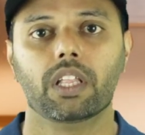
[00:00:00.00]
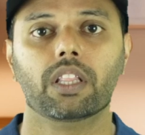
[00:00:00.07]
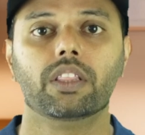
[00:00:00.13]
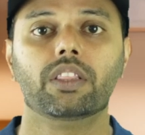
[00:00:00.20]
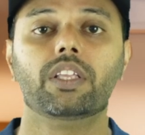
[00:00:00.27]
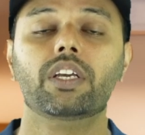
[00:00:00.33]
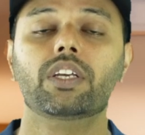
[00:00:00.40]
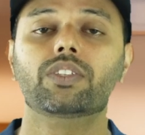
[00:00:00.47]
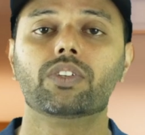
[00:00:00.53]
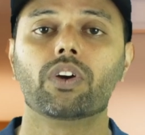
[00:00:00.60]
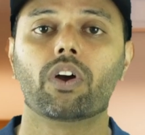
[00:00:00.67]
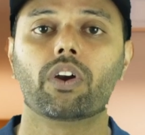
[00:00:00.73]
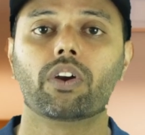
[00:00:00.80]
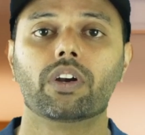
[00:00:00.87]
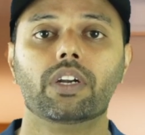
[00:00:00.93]
These
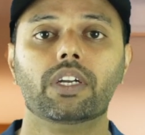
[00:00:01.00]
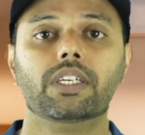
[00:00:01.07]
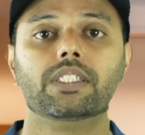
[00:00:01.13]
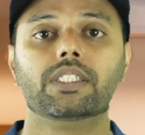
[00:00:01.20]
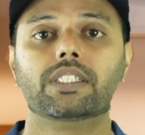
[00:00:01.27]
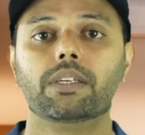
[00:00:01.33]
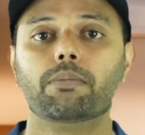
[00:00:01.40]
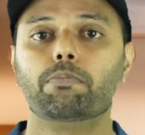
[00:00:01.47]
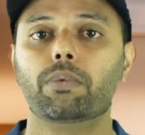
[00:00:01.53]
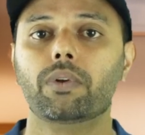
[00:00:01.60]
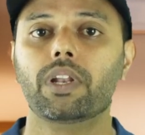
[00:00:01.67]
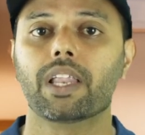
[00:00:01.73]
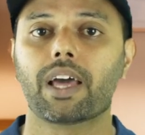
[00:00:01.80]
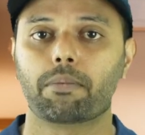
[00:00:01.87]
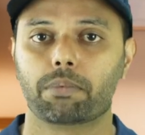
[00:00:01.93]
are
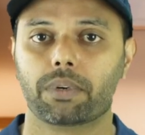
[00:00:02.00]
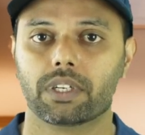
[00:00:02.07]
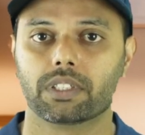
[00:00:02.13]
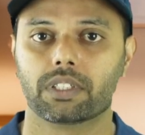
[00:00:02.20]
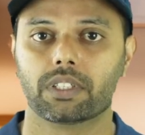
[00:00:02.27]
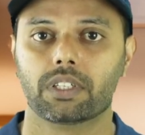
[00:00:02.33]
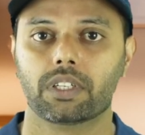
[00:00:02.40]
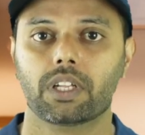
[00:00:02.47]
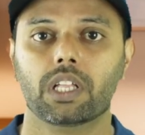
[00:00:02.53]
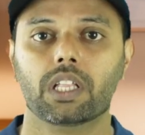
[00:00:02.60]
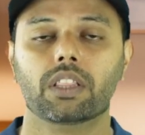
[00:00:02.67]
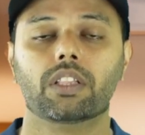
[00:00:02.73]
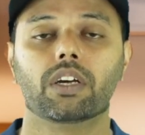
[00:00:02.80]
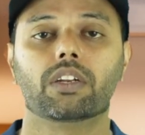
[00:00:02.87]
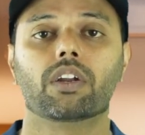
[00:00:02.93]
simple lab tests
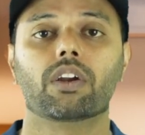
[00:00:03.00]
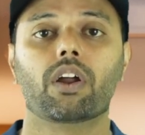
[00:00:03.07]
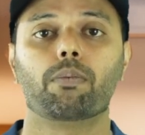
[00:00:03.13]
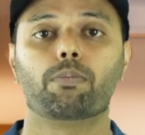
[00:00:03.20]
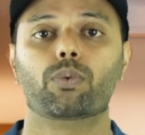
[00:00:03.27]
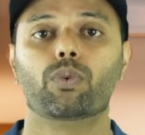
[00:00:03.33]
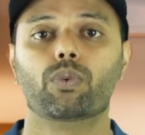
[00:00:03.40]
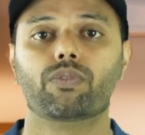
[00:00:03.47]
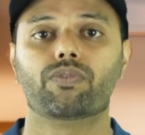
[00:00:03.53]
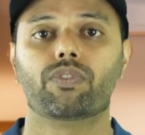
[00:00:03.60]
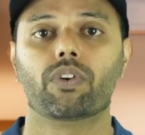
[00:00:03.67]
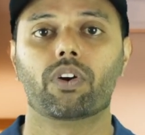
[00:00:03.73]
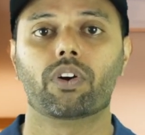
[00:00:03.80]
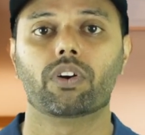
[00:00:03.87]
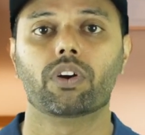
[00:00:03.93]
that are approved
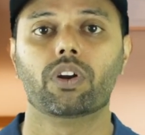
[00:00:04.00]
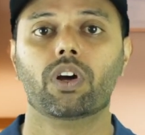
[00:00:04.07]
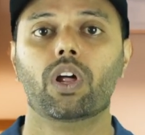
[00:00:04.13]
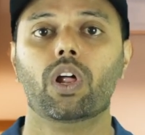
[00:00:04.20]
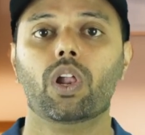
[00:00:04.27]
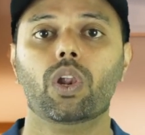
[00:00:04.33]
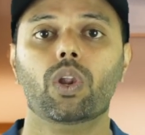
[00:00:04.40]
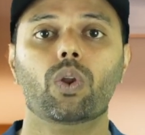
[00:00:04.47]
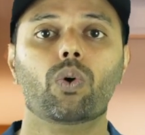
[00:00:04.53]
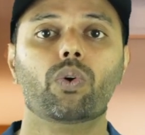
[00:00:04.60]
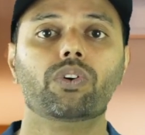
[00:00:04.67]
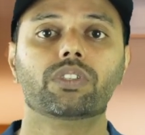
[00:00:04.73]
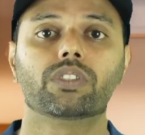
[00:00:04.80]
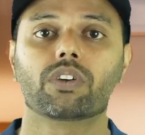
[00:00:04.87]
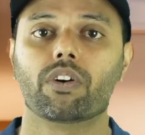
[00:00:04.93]
for low
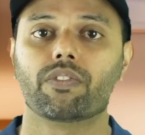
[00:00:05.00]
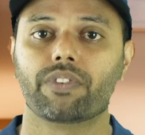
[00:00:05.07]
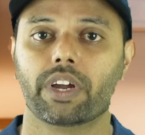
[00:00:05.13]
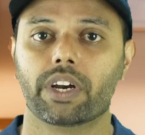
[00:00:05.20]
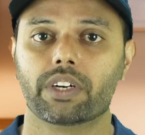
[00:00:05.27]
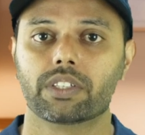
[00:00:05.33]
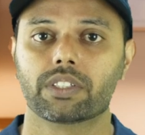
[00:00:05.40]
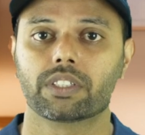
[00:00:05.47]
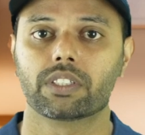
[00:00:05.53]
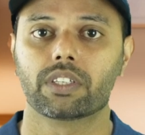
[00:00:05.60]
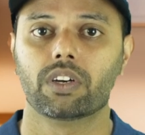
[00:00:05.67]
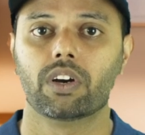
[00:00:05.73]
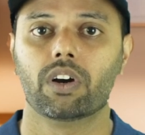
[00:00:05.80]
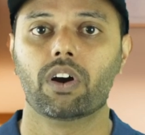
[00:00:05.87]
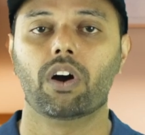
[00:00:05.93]
risk of errors
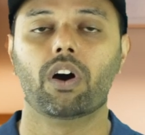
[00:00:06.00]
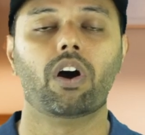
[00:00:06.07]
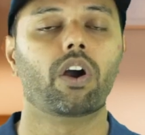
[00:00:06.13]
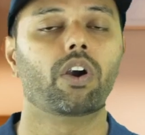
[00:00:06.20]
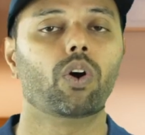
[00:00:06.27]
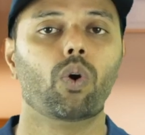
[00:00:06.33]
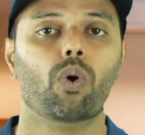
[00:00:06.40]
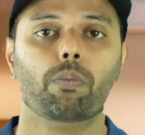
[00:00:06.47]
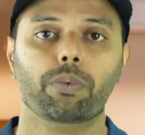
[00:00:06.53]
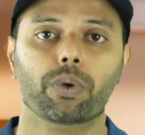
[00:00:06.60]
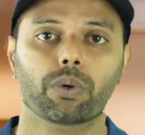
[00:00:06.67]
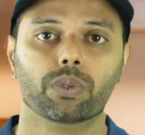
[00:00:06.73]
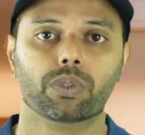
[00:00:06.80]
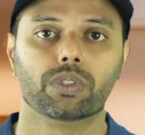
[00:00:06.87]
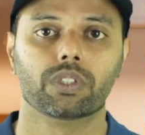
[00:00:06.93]
or home
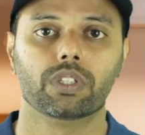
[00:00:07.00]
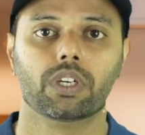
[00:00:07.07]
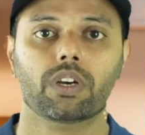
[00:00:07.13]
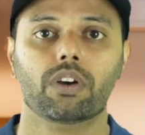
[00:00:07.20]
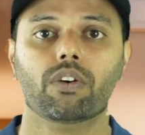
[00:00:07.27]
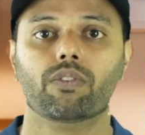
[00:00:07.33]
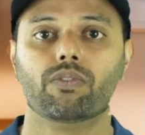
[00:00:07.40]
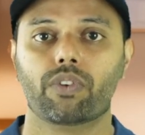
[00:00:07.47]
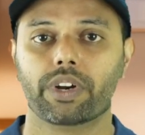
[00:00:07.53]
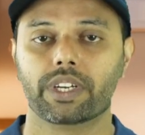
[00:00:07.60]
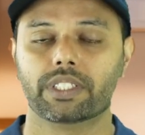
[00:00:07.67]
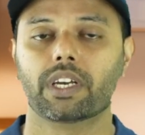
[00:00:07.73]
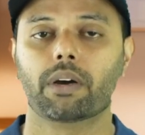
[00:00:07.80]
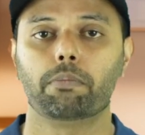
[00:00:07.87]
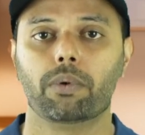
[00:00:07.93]
use. For
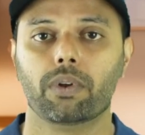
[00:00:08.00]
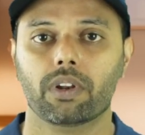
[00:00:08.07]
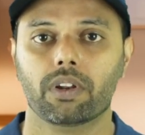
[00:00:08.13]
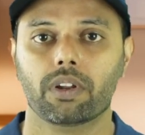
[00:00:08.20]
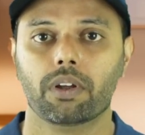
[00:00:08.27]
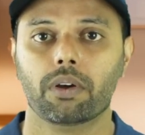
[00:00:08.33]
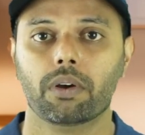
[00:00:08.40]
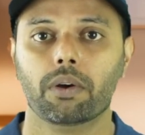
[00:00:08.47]
example,